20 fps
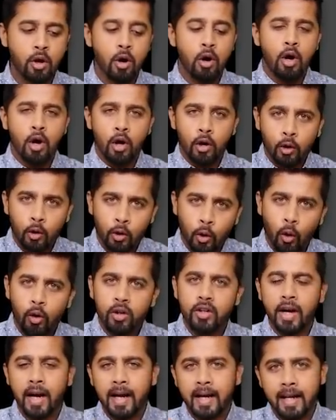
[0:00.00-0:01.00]
So
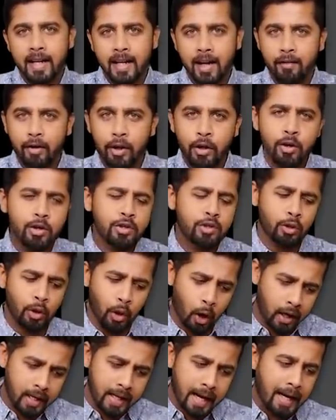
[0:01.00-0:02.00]
growth rate in revenue is
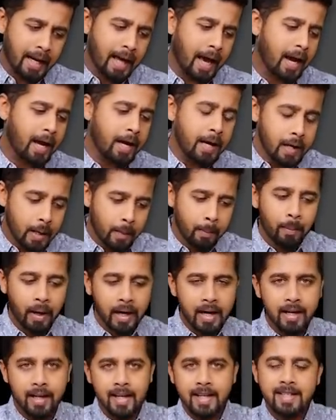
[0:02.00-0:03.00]
not that high,
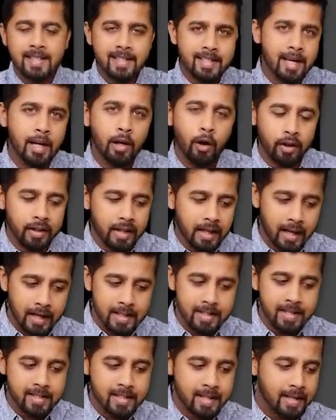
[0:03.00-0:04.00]
but it is still on the
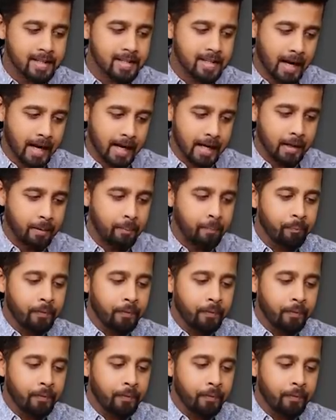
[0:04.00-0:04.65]
consistent side.